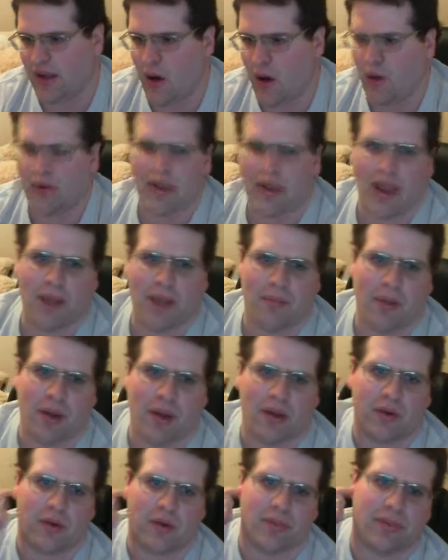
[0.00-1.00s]
oh yeah, I
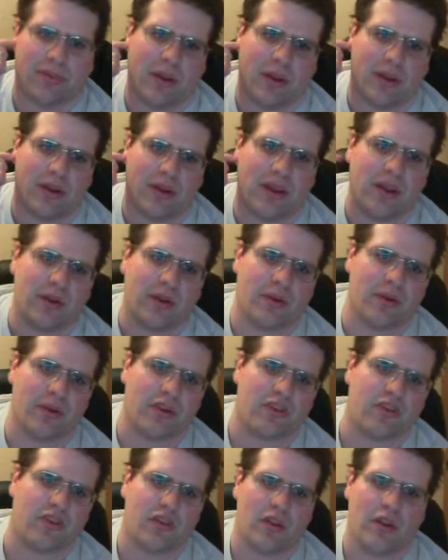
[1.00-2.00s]
bought her a pair of
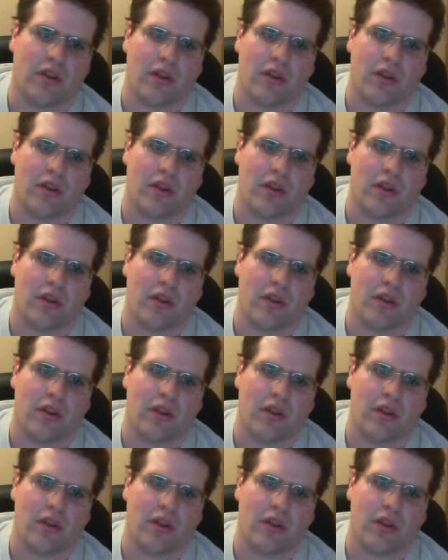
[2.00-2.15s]
earrings.